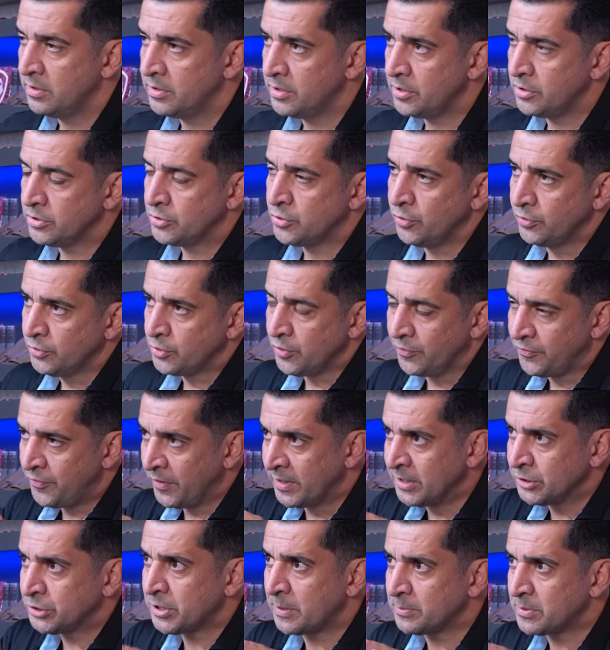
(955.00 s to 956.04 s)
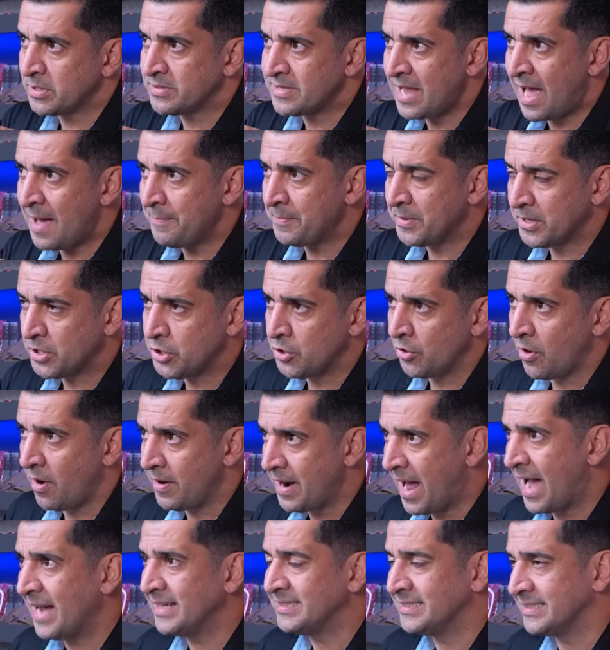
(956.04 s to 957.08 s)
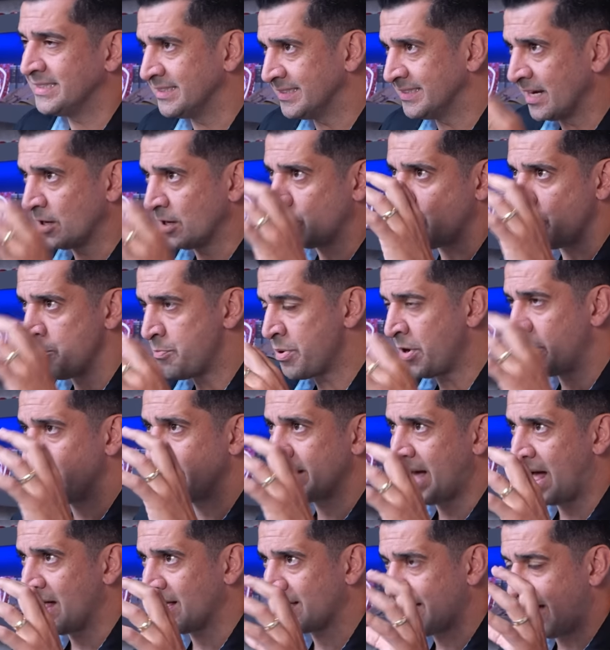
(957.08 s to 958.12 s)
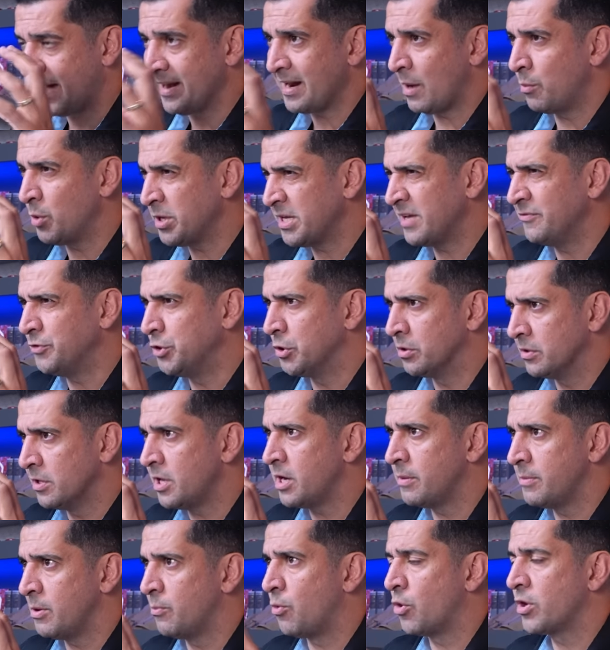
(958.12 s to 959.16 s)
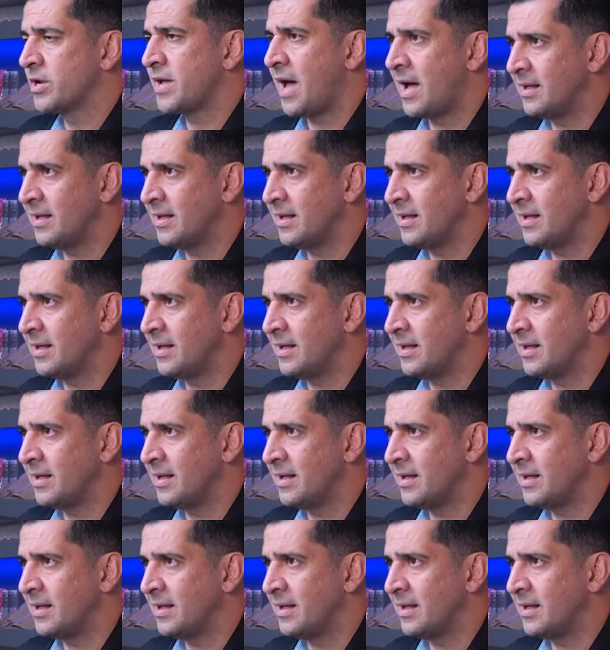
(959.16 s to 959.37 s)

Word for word: Uh, uh, to, to finish up the topic here on ISIS and comparing al-Qaeda, I want to give you a little bit more